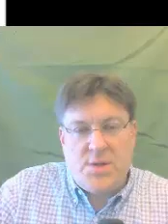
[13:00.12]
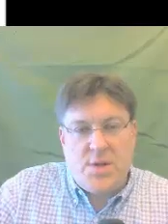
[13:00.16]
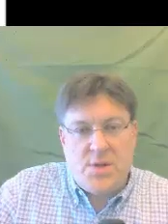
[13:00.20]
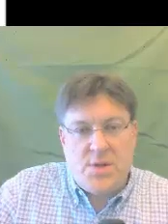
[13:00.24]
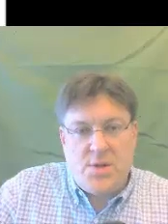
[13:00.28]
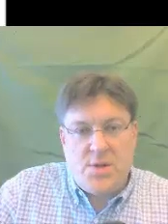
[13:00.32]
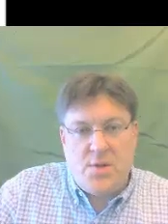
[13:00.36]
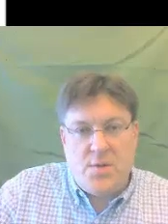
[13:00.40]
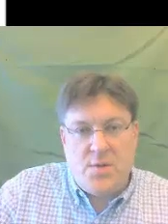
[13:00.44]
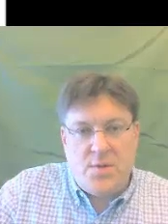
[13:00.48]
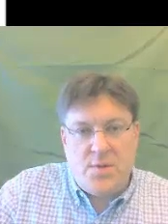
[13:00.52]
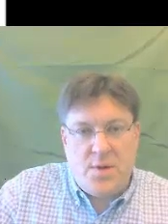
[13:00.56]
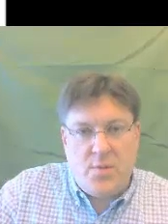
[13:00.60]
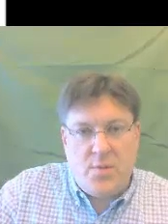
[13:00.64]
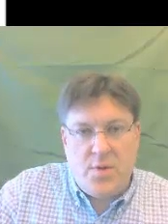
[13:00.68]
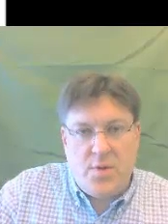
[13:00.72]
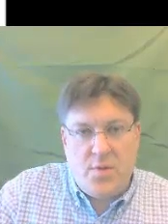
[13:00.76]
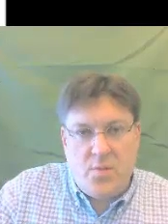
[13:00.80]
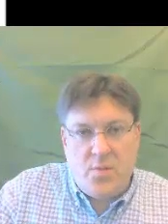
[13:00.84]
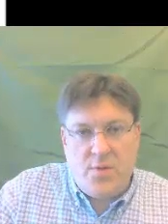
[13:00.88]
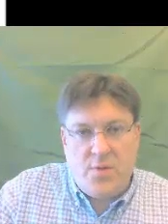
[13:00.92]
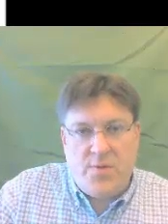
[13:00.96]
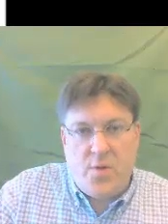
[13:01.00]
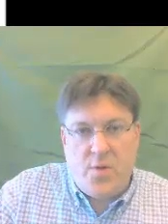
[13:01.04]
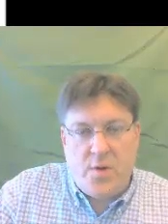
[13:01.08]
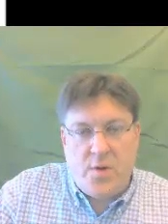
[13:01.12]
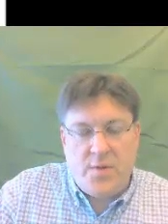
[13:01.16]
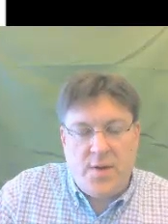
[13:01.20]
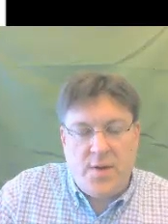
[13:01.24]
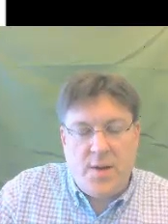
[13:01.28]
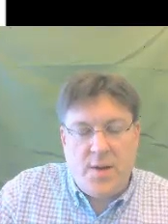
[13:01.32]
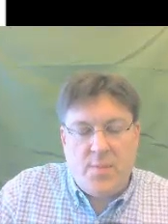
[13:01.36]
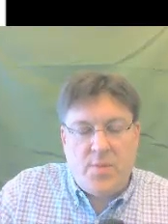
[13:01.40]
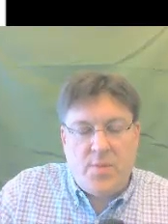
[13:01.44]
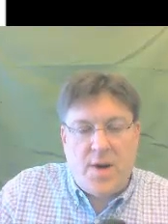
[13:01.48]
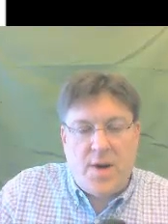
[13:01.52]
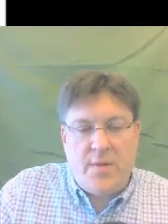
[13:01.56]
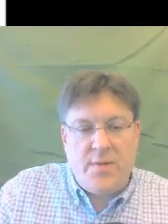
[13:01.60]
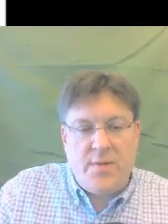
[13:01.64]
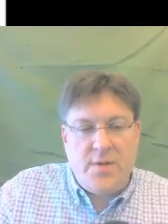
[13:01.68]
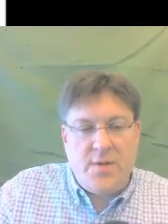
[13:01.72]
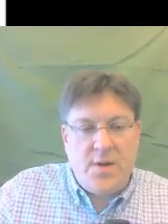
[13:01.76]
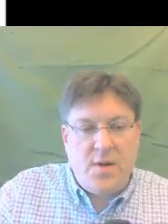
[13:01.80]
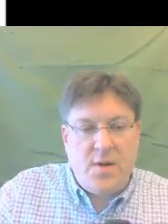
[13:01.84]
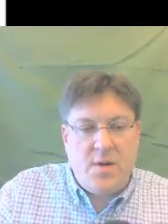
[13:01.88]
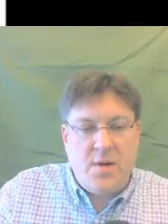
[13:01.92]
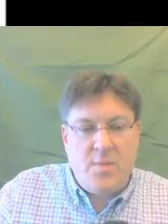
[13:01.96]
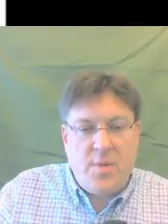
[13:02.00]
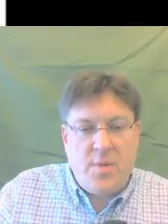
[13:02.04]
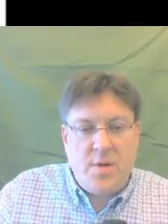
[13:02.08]
and we're focusing on privacy here,
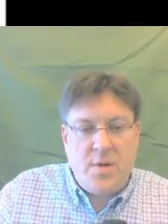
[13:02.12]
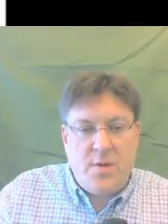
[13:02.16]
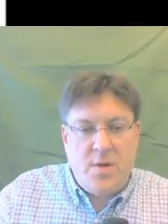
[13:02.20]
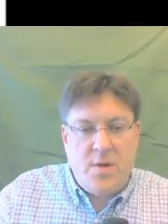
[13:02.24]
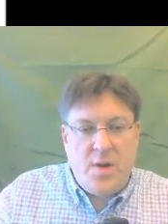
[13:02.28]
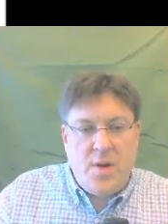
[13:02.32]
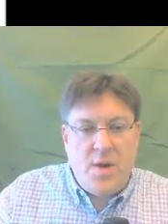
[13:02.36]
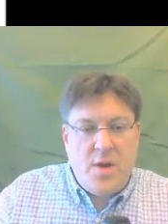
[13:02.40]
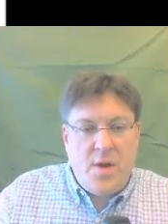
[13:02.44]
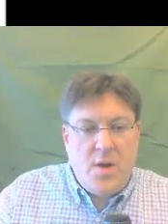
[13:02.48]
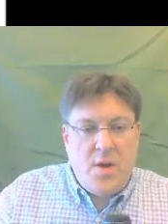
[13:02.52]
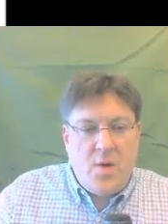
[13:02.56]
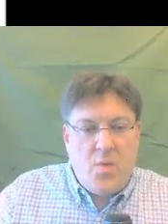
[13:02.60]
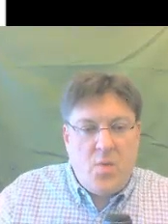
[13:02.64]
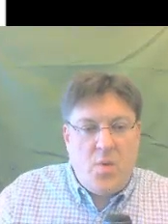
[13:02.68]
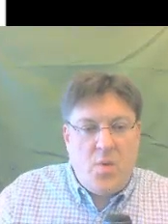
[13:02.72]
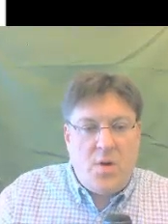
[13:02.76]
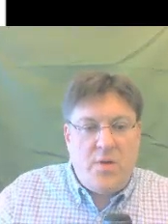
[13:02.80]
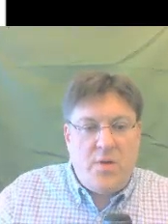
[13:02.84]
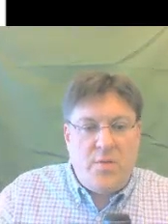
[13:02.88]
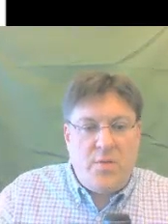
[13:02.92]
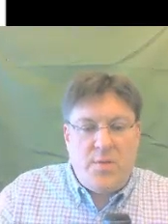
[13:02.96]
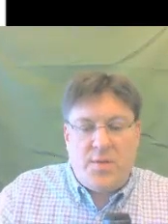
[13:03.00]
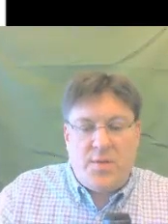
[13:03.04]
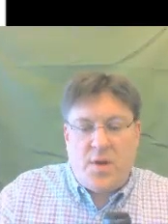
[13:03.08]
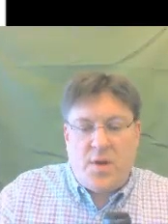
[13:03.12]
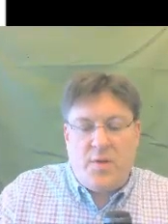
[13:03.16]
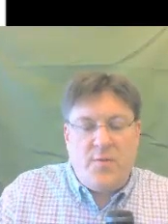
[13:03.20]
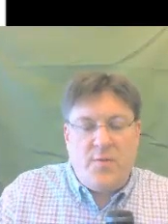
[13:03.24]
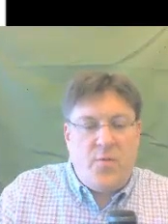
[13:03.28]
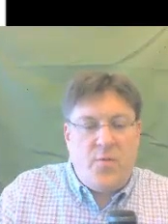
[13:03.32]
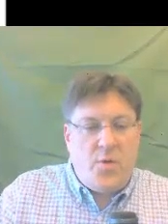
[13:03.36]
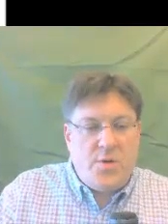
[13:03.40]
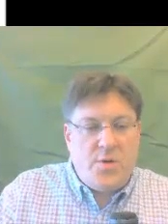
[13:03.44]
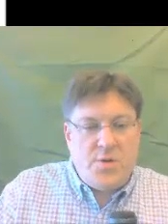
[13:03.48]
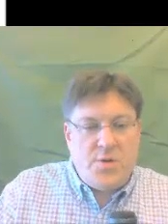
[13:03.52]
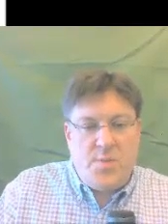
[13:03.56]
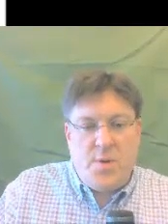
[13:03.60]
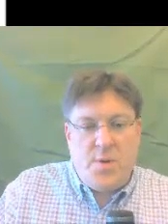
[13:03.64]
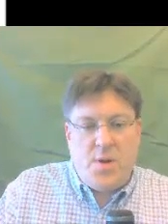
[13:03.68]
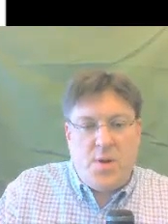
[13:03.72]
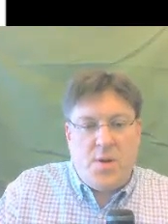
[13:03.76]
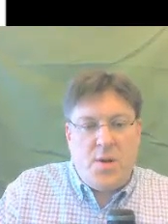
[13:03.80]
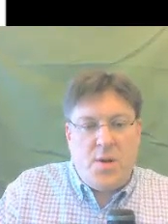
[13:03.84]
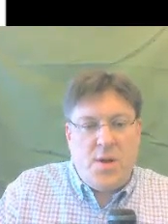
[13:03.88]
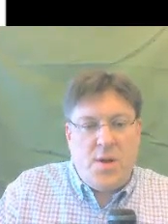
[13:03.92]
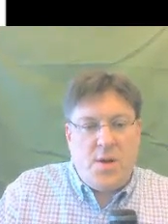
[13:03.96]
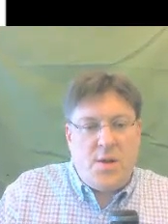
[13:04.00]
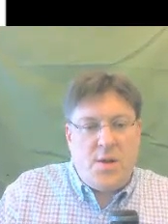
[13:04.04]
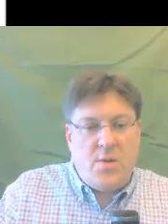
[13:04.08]
but one of them is unforgeability,
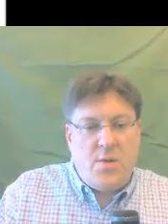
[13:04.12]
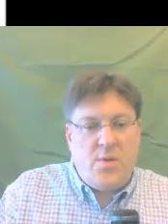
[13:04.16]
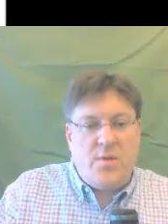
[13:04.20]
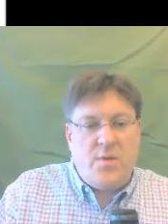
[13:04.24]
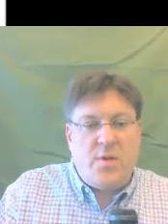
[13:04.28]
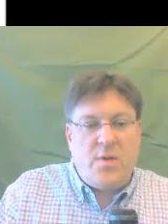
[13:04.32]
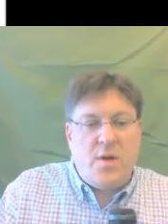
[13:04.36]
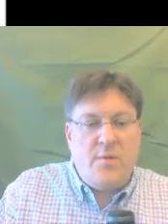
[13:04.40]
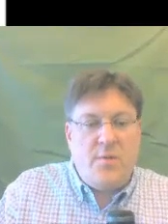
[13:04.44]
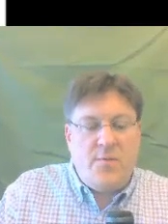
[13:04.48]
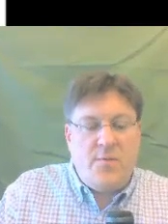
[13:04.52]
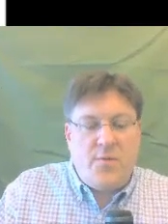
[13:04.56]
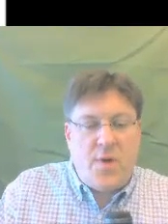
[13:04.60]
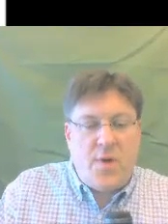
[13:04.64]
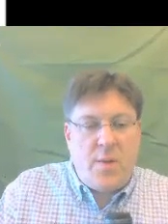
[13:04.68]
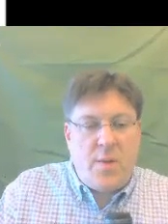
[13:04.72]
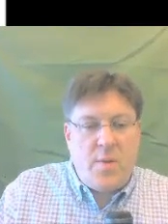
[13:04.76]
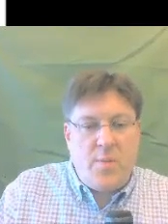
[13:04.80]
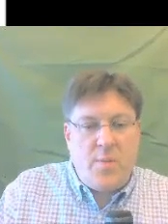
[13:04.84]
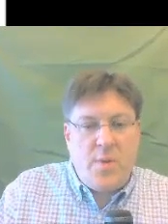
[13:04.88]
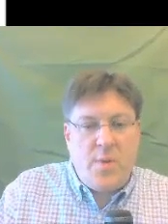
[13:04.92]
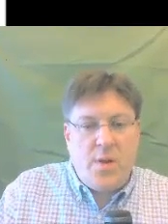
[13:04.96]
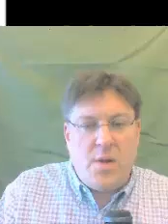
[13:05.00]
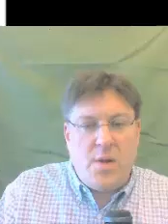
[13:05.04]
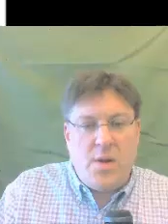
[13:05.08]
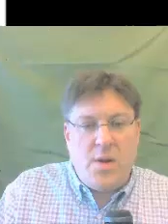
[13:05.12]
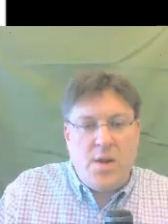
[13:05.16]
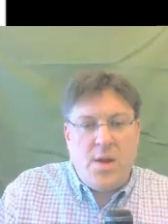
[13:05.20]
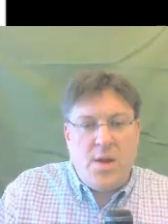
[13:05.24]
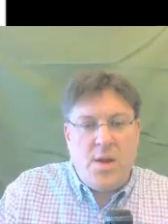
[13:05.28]
another one's unframeability.